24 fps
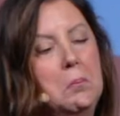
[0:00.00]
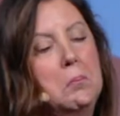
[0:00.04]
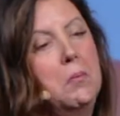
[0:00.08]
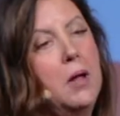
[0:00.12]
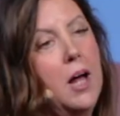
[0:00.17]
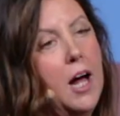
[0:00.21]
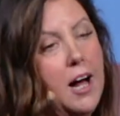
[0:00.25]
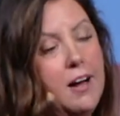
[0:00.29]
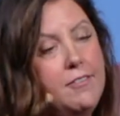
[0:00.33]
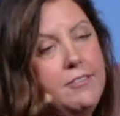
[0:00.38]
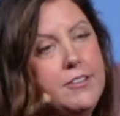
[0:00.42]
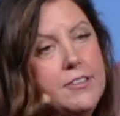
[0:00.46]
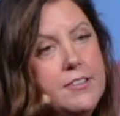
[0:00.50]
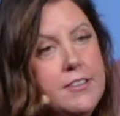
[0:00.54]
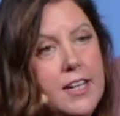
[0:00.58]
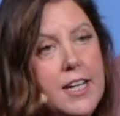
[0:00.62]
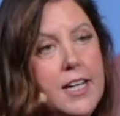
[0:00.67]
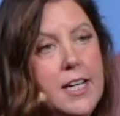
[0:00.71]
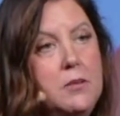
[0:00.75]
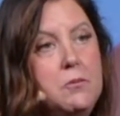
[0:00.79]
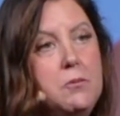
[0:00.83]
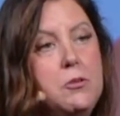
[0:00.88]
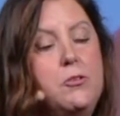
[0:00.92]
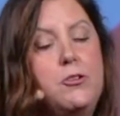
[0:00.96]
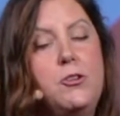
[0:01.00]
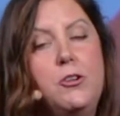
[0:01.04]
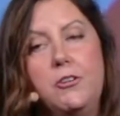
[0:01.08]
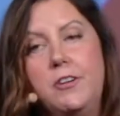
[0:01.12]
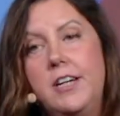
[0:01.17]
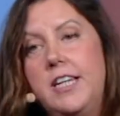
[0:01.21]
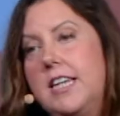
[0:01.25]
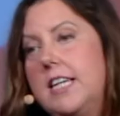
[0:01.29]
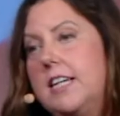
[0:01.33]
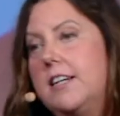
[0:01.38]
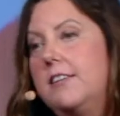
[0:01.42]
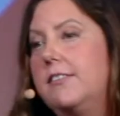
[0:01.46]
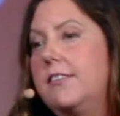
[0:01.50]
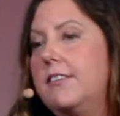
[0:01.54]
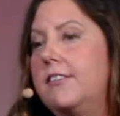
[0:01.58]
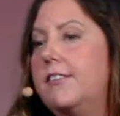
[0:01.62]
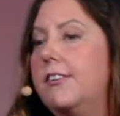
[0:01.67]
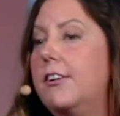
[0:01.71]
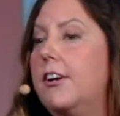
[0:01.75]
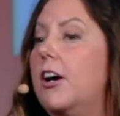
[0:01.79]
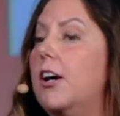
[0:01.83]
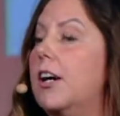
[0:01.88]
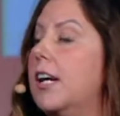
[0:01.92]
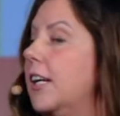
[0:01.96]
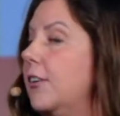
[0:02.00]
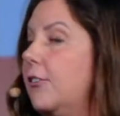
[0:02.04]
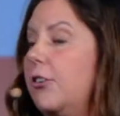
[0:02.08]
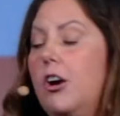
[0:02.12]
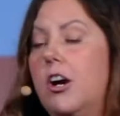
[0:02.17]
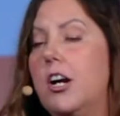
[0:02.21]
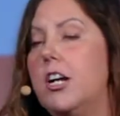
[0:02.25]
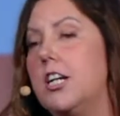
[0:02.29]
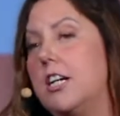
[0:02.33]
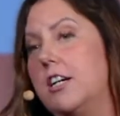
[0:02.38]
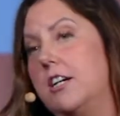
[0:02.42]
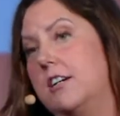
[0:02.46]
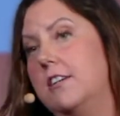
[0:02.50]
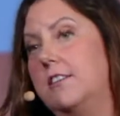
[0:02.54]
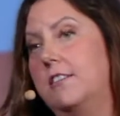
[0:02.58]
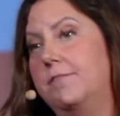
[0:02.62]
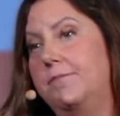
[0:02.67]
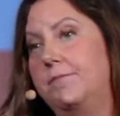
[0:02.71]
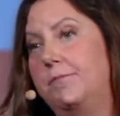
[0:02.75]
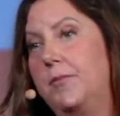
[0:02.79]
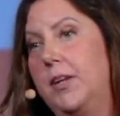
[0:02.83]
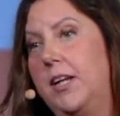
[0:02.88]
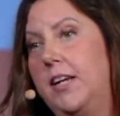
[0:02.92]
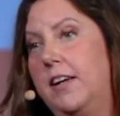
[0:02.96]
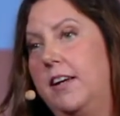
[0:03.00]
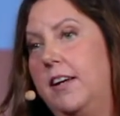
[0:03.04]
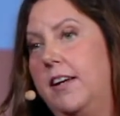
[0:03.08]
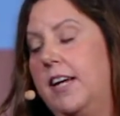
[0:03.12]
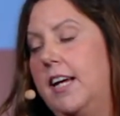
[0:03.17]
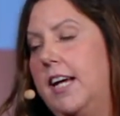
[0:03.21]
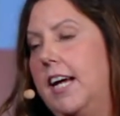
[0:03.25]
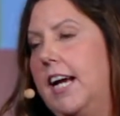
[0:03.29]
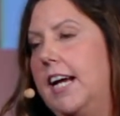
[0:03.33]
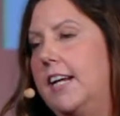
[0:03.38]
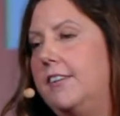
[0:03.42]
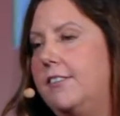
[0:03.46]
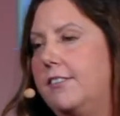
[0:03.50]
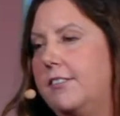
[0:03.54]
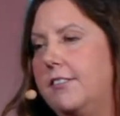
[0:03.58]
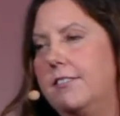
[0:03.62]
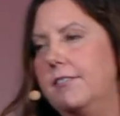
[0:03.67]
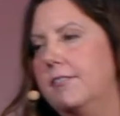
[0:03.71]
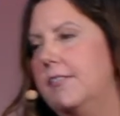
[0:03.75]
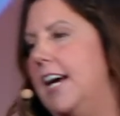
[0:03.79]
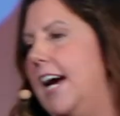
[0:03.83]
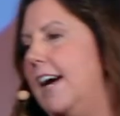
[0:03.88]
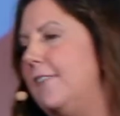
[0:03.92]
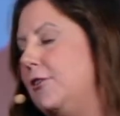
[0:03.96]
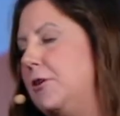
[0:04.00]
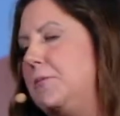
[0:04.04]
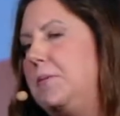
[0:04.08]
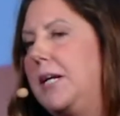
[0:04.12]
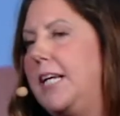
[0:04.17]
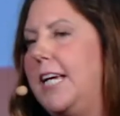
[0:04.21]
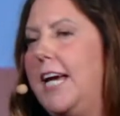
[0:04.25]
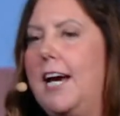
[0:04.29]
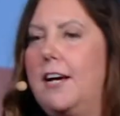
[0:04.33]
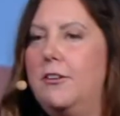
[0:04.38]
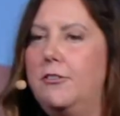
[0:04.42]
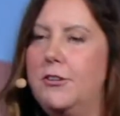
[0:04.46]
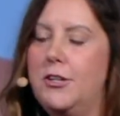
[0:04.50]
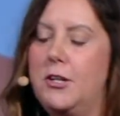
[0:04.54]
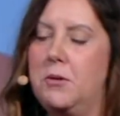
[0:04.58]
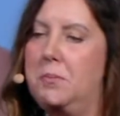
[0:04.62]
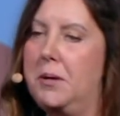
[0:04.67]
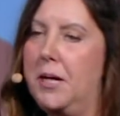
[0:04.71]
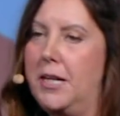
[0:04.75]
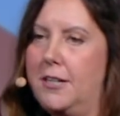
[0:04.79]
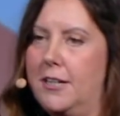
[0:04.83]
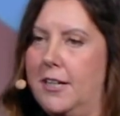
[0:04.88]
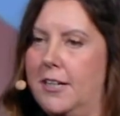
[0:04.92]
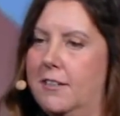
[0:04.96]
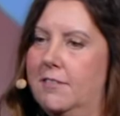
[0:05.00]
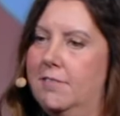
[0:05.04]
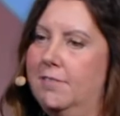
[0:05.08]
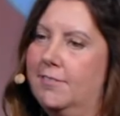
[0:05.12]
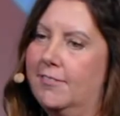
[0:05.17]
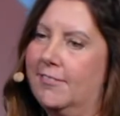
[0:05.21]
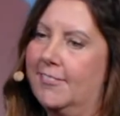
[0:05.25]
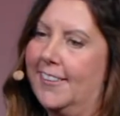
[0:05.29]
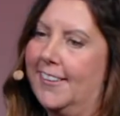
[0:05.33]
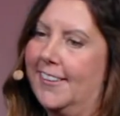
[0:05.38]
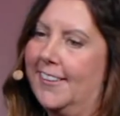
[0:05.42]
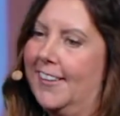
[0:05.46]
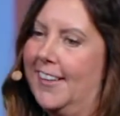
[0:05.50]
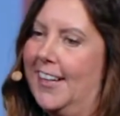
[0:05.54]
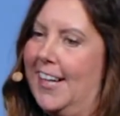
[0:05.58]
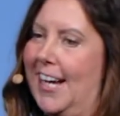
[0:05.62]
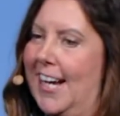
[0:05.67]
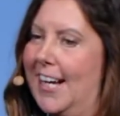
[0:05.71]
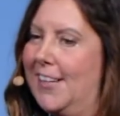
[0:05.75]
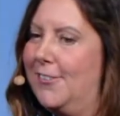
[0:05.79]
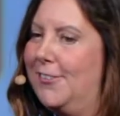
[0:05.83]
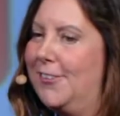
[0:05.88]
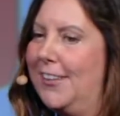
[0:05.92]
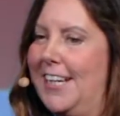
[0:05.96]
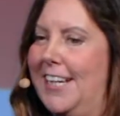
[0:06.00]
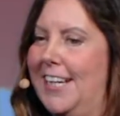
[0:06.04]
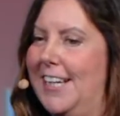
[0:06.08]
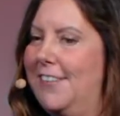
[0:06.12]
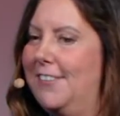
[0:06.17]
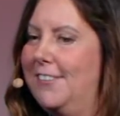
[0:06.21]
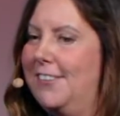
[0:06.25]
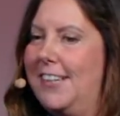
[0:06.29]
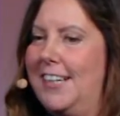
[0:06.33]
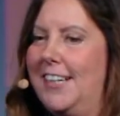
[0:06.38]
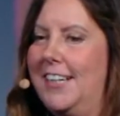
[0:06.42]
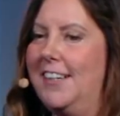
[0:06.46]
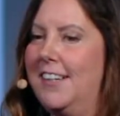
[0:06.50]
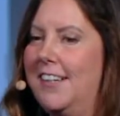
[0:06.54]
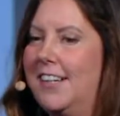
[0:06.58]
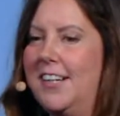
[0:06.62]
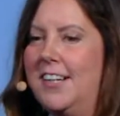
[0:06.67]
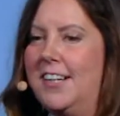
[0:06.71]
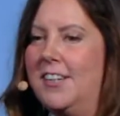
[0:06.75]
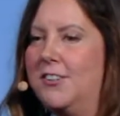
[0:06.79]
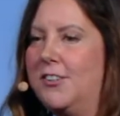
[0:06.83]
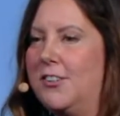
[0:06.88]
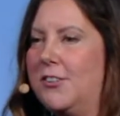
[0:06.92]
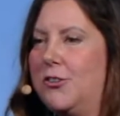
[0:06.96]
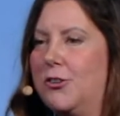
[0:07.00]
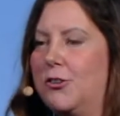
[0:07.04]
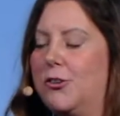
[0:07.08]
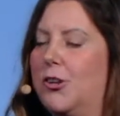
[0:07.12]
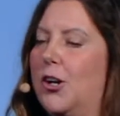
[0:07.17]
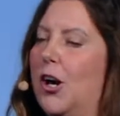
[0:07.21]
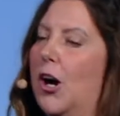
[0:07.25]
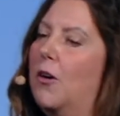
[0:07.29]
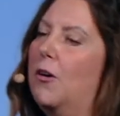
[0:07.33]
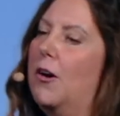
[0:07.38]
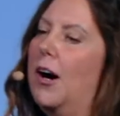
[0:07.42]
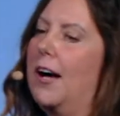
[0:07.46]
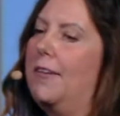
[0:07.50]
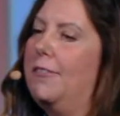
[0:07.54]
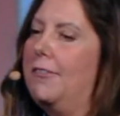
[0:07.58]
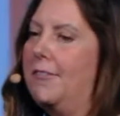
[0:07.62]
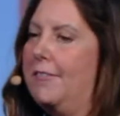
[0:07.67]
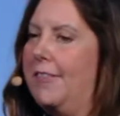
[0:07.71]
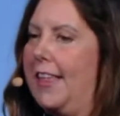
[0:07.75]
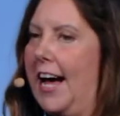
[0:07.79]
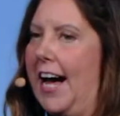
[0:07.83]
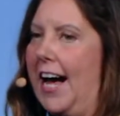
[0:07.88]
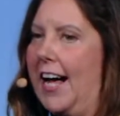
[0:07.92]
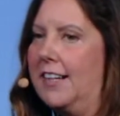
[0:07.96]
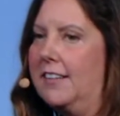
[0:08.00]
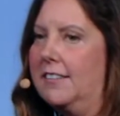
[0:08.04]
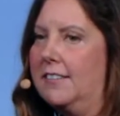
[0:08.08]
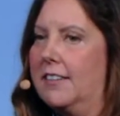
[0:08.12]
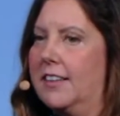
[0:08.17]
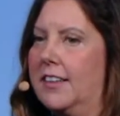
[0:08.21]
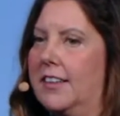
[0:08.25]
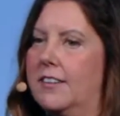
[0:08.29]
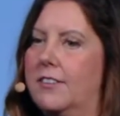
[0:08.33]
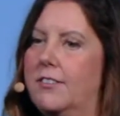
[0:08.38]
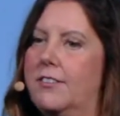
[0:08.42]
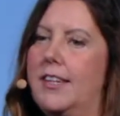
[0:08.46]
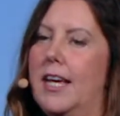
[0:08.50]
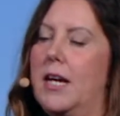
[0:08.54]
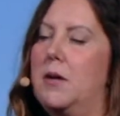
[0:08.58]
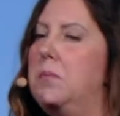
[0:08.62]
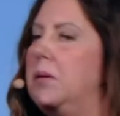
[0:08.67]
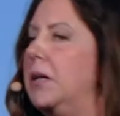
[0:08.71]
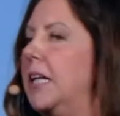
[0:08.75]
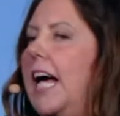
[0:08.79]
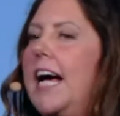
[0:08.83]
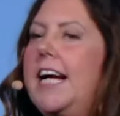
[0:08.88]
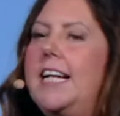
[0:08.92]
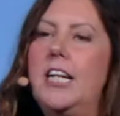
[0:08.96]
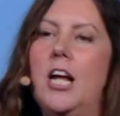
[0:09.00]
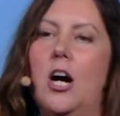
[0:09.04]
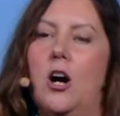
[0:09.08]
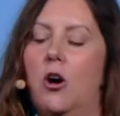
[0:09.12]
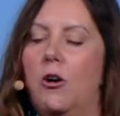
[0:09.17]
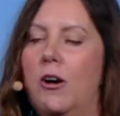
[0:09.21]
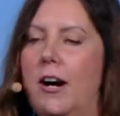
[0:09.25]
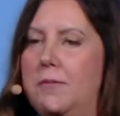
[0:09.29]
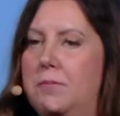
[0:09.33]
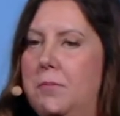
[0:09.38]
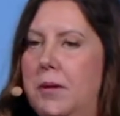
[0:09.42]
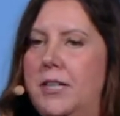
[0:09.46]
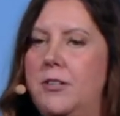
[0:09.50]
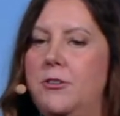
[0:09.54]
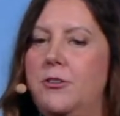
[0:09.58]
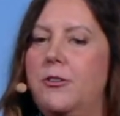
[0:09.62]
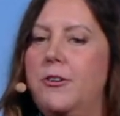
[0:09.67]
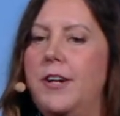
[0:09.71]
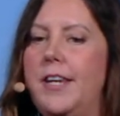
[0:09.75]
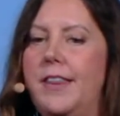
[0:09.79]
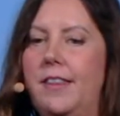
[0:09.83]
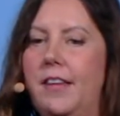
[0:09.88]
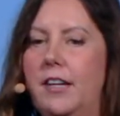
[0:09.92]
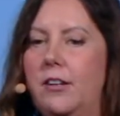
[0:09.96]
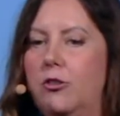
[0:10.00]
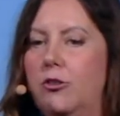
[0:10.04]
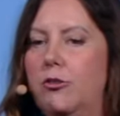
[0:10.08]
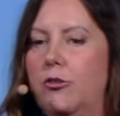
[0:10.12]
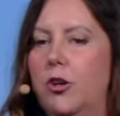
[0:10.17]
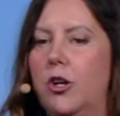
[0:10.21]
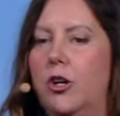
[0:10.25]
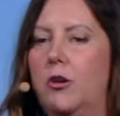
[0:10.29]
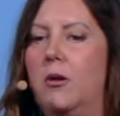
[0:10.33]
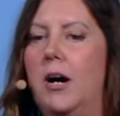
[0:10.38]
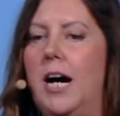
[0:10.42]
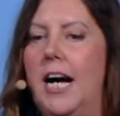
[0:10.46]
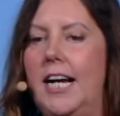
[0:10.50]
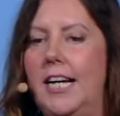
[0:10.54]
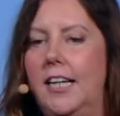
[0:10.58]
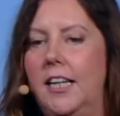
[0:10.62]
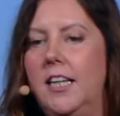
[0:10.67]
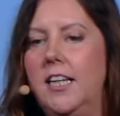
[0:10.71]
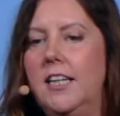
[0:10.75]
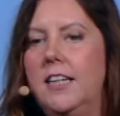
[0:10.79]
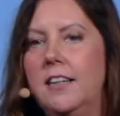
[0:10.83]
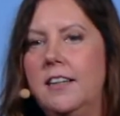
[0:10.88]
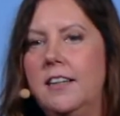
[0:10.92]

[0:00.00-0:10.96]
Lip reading: Oftentimes, doing this it's harder. Everybody has an opinion. It's easy to just go off of that and say, but I know, I've been doing this for a while.